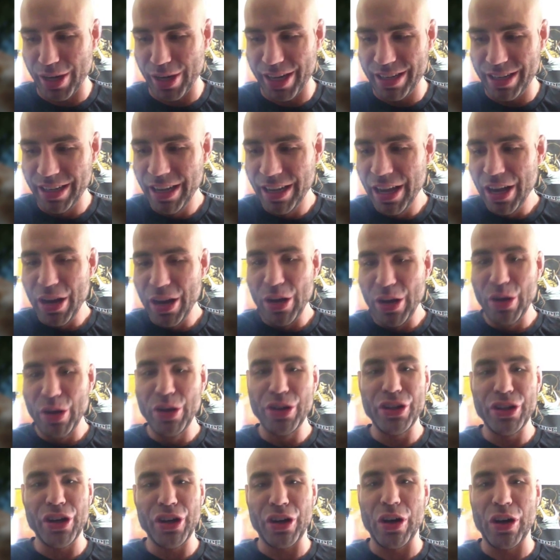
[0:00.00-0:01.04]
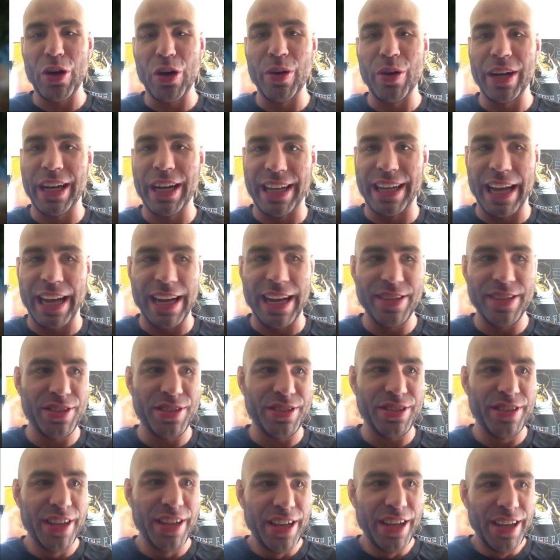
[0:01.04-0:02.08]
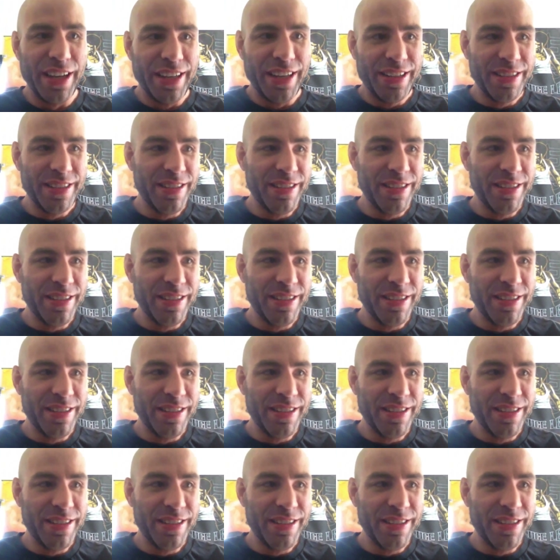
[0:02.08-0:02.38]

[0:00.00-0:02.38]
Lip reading: wait, who you're going against.